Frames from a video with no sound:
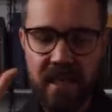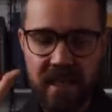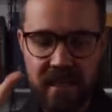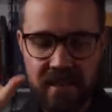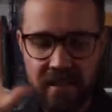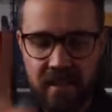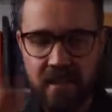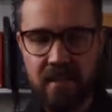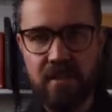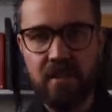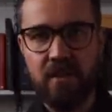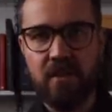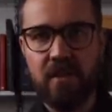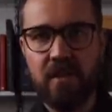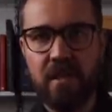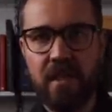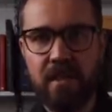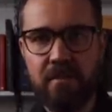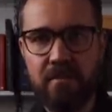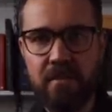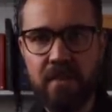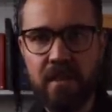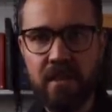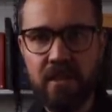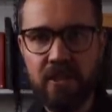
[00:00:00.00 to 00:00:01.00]
It doesn't look
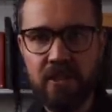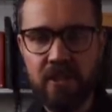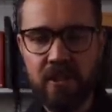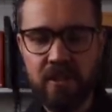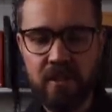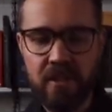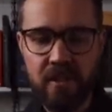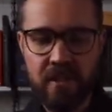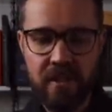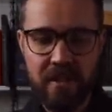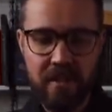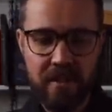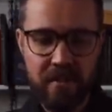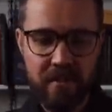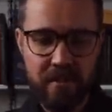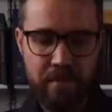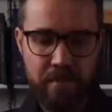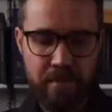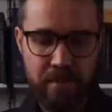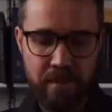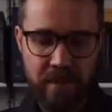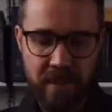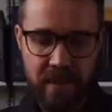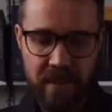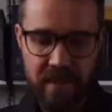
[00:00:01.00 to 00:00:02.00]
like much,
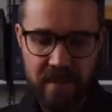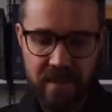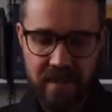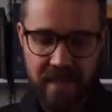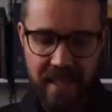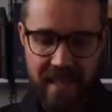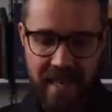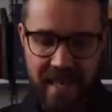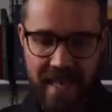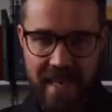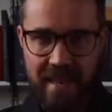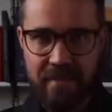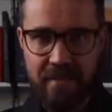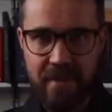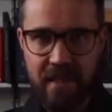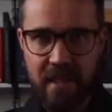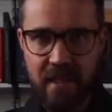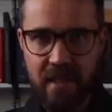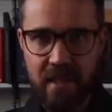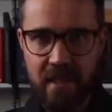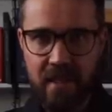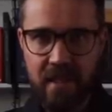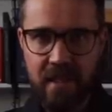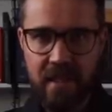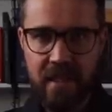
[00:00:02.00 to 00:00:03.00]
but it's
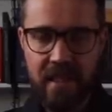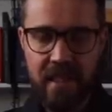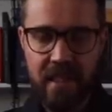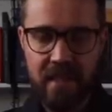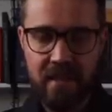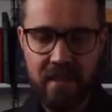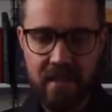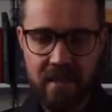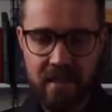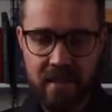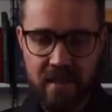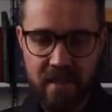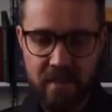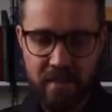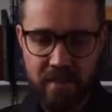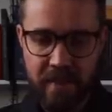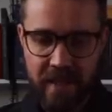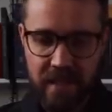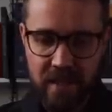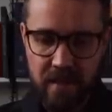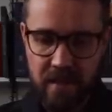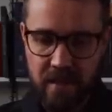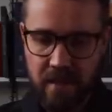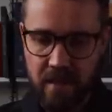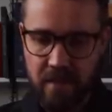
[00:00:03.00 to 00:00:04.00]
heavy, it's
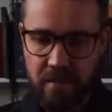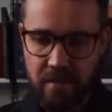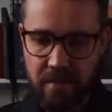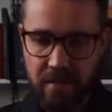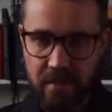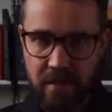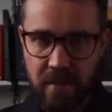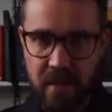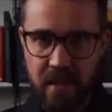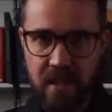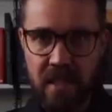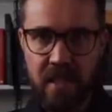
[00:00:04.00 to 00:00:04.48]
expensive,